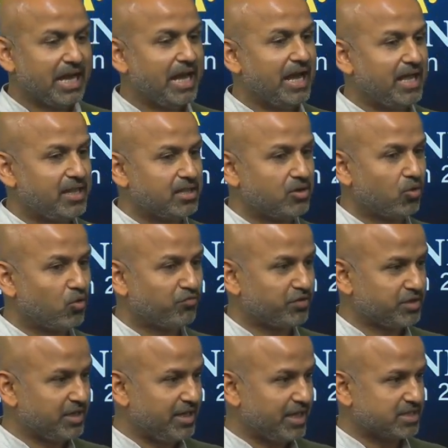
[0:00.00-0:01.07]
And over
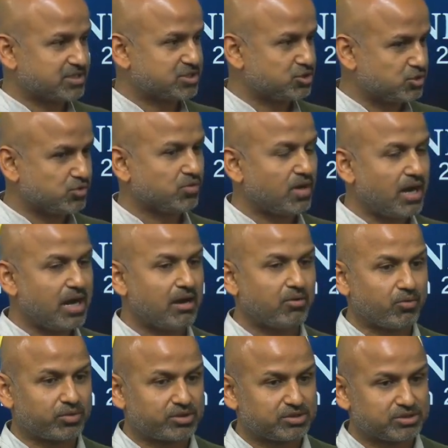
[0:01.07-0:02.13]
the next two
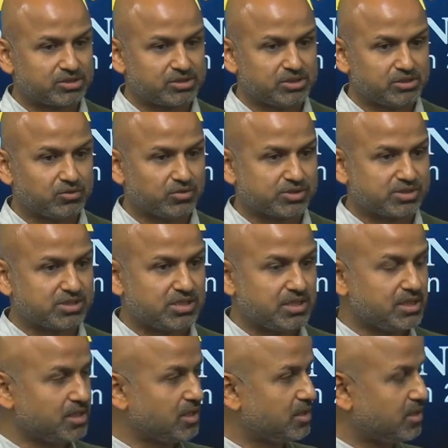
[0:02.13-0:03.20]
hours, you will
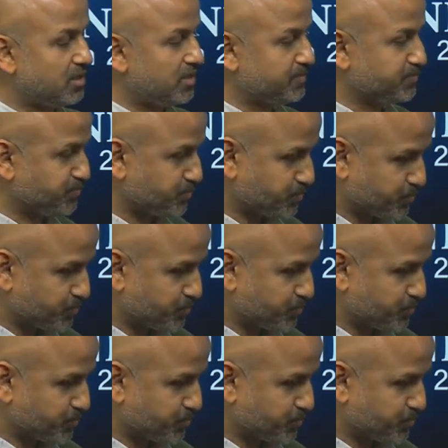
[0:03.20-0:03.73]
see um,